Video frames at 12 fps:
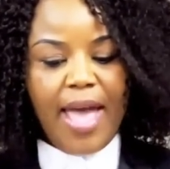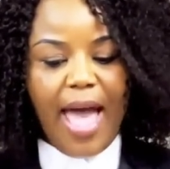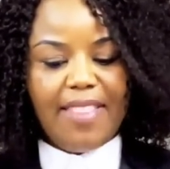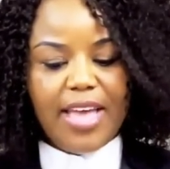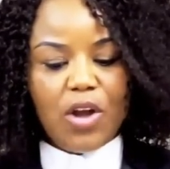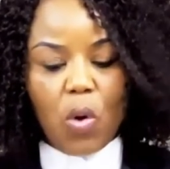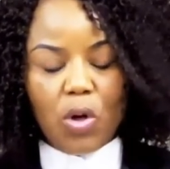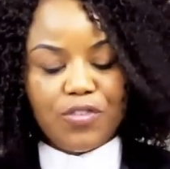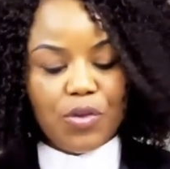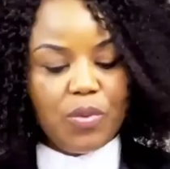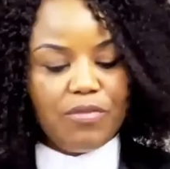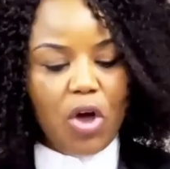And then also
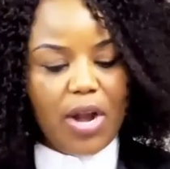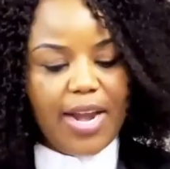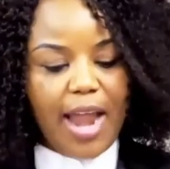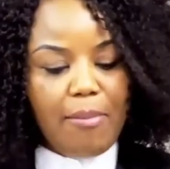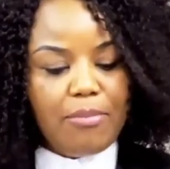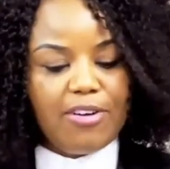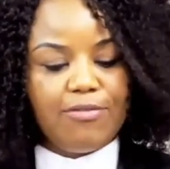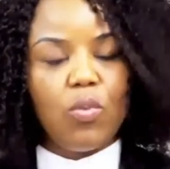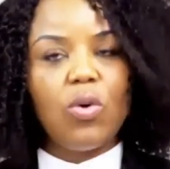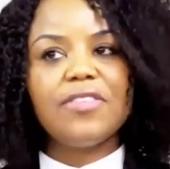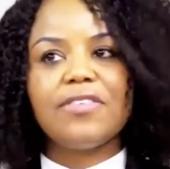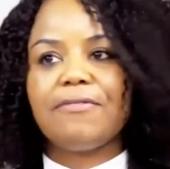we've got a number of
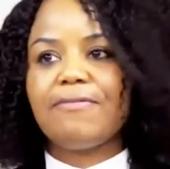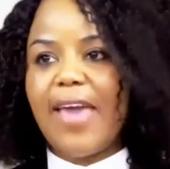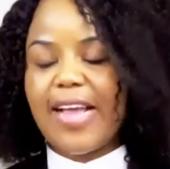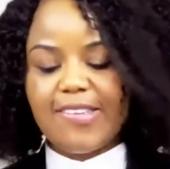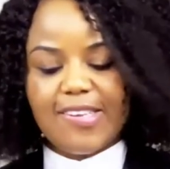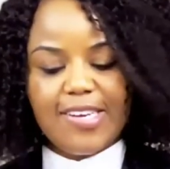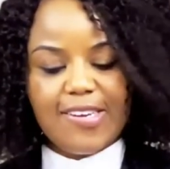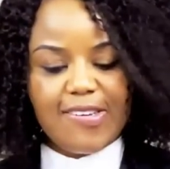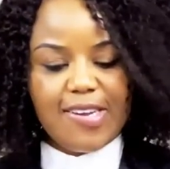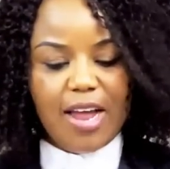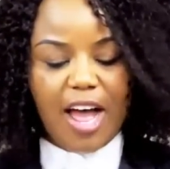wards affected,